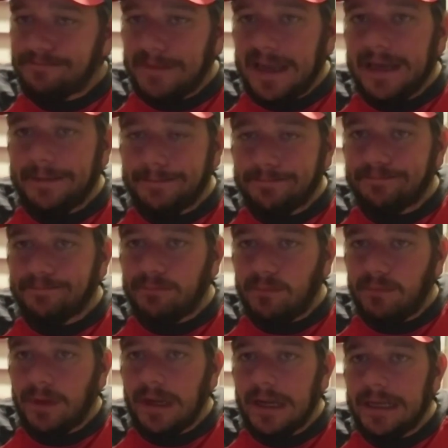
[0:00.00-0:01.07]
Yeah,
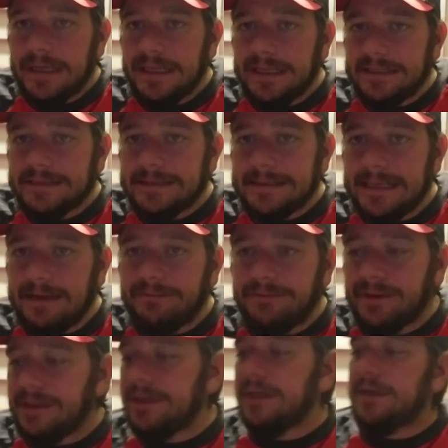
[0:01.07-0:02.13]
it's
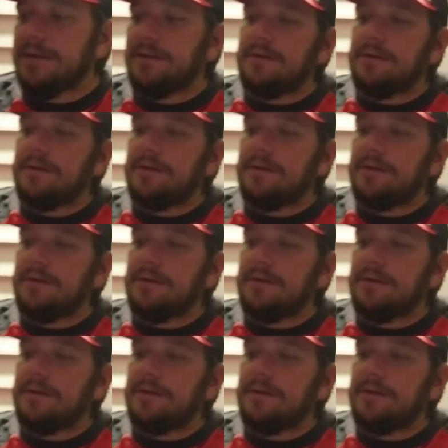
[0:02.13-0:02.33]
definitely done.